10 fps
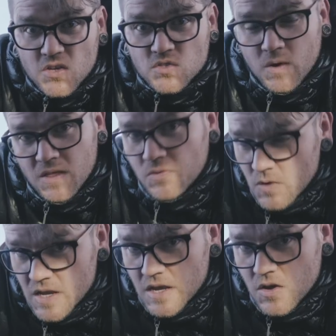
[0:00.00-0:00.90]

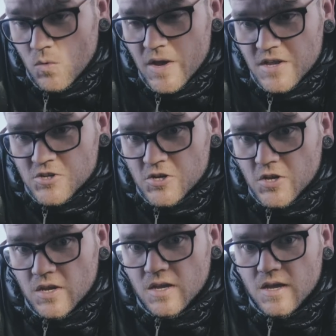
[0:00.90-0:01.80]
23, which
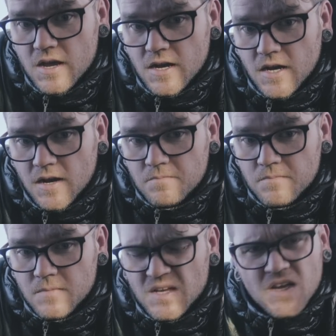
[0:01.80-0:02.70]

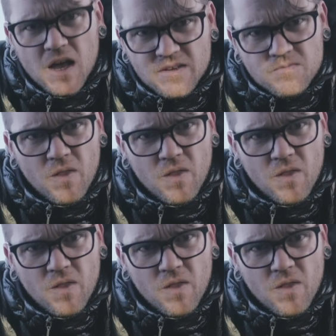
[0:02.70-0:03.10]
I